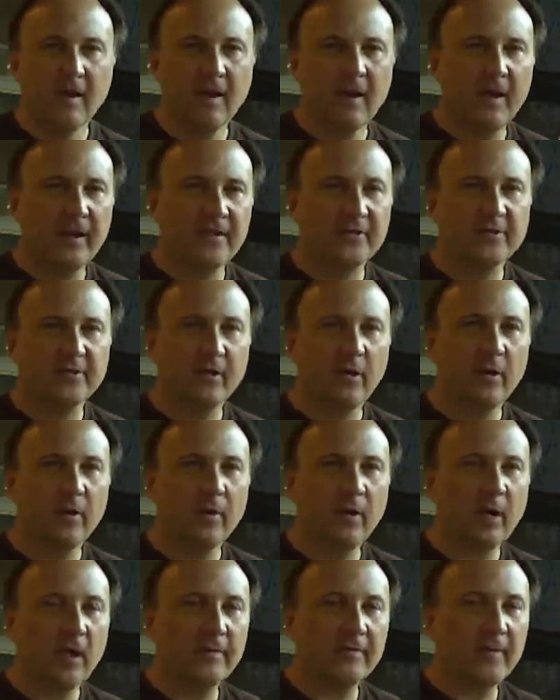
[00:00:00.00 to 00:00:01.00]
Hi,
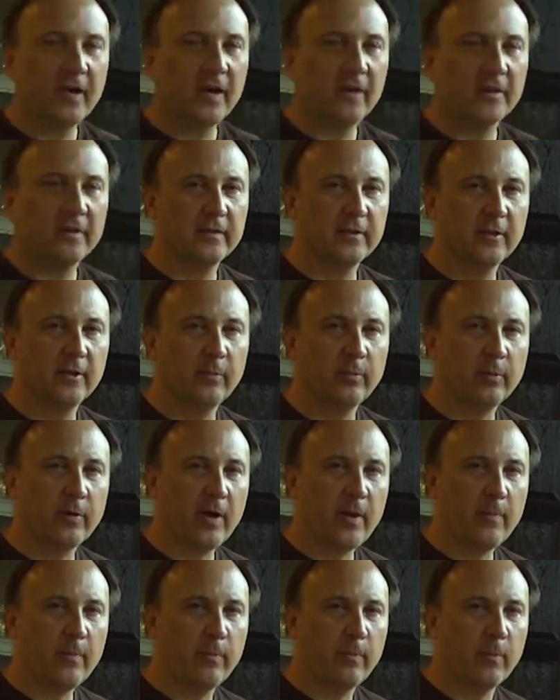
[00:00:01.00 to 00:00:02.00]
so I've got a little
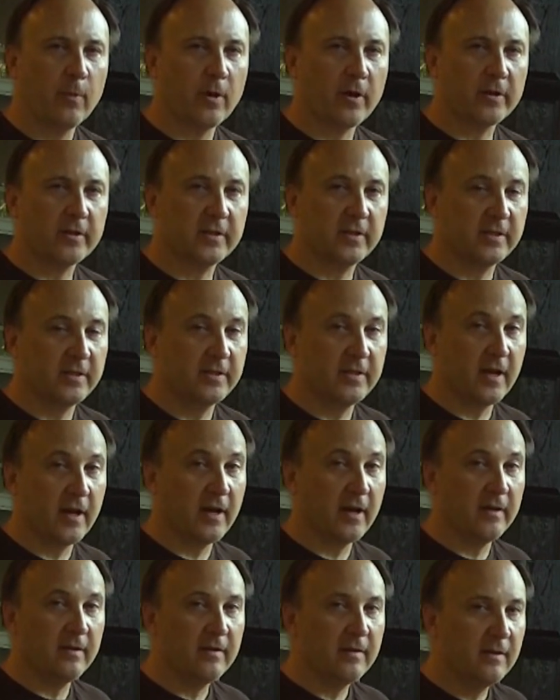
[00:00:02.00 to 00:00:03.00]
prep work
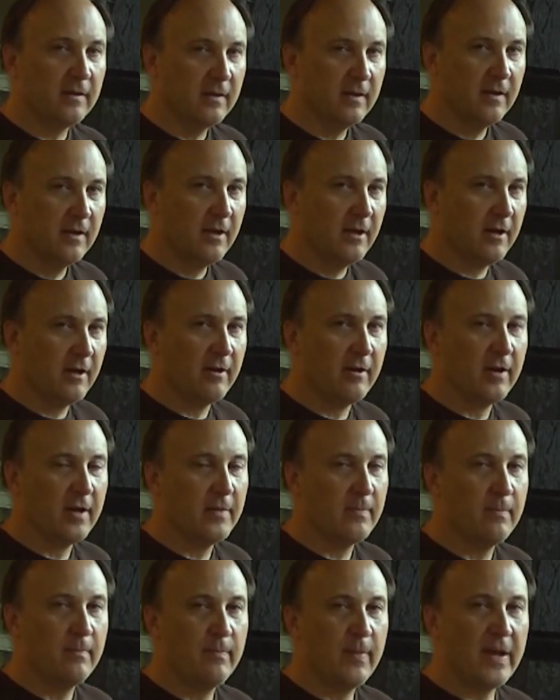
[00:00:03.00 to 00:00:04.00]
done here,
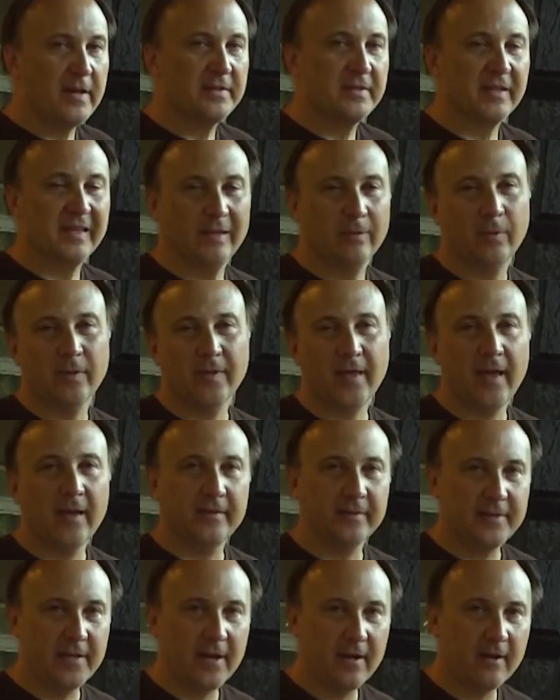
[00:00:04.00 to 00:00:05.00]
and basically what
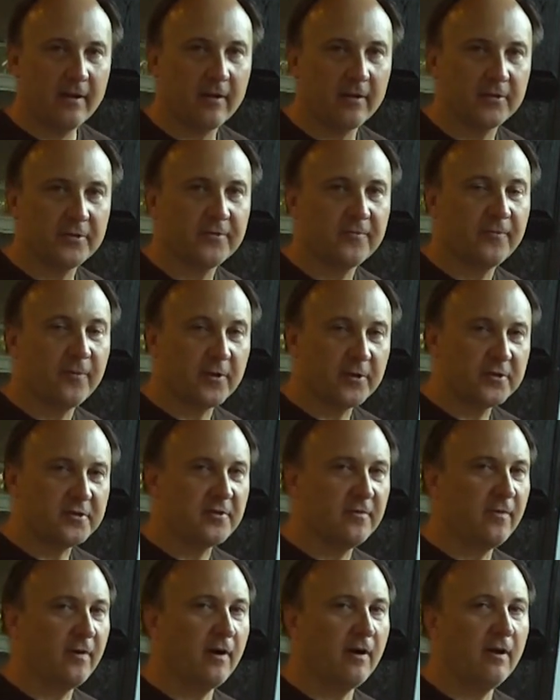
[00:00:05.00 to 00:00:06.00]
that entails,
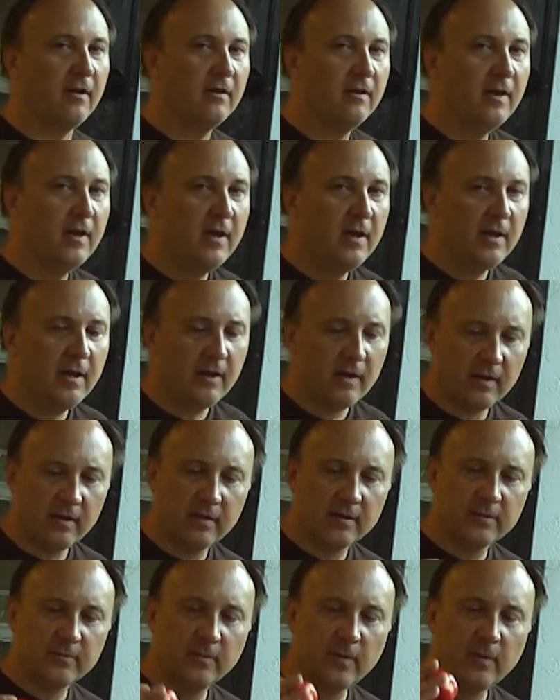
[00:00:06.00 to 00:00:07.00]
first of all,
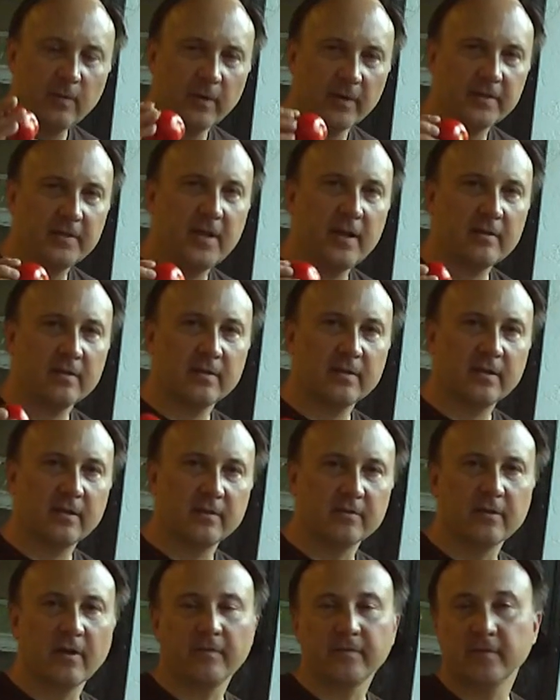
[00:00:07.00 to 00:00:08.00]
is we want to take the
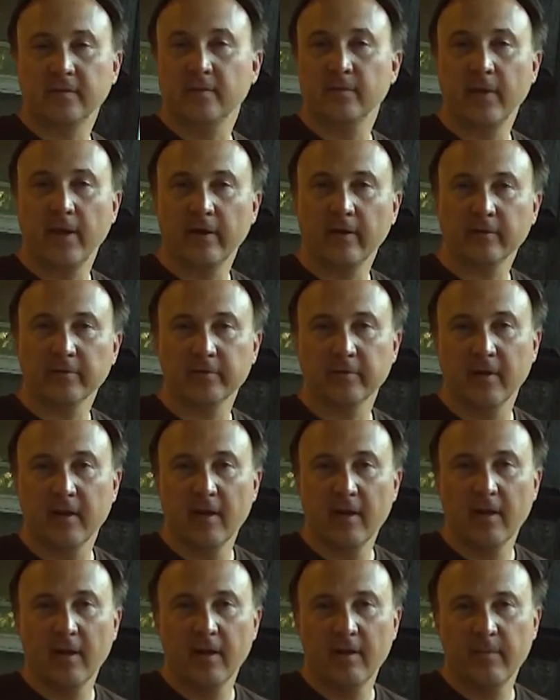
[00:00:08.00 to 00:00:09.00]
skins off the tomatoes,
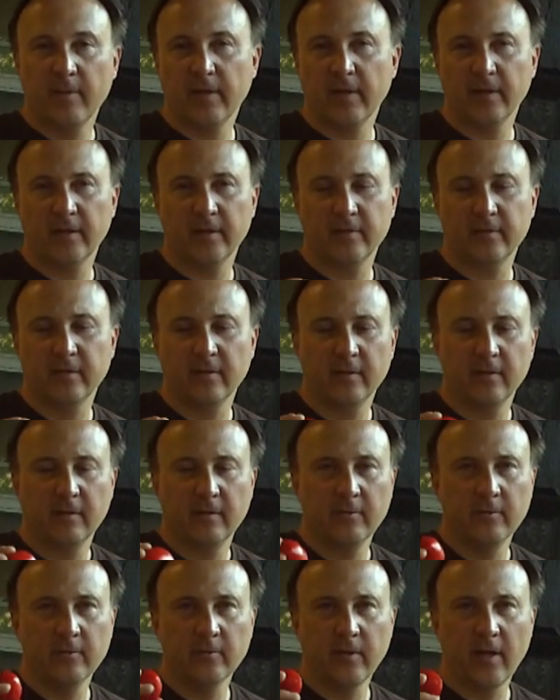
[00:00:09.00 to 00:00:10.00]
because
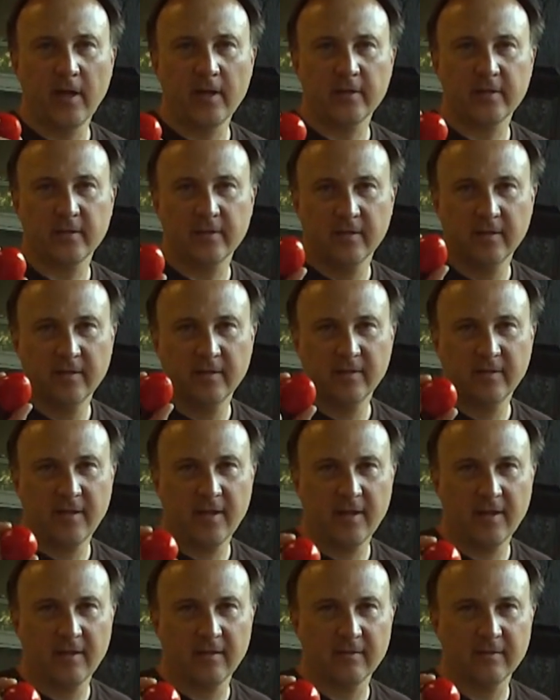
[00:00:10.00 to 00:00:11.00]
who likes
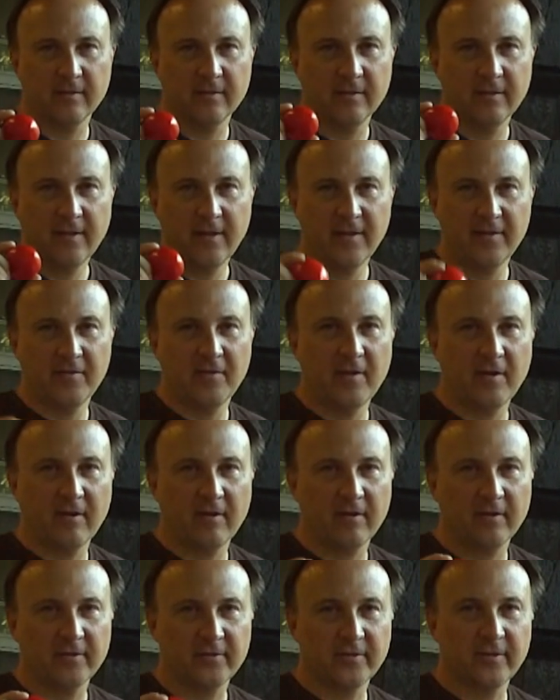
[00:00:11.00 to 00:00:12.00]
skins in
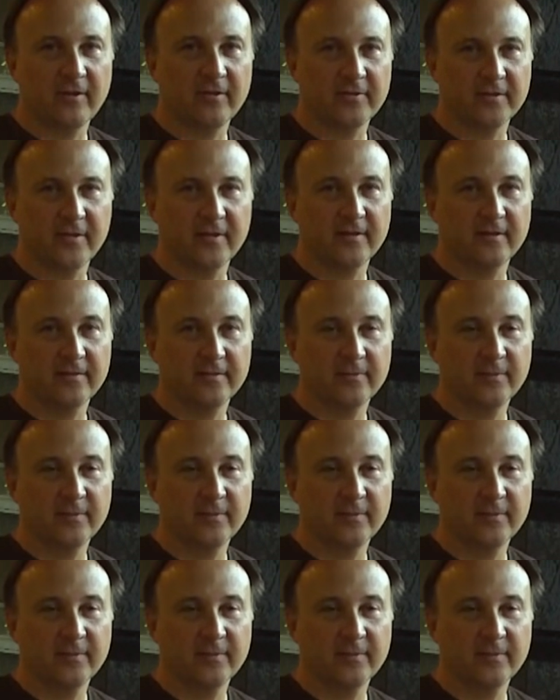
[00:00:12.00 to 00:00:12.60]
their salsa?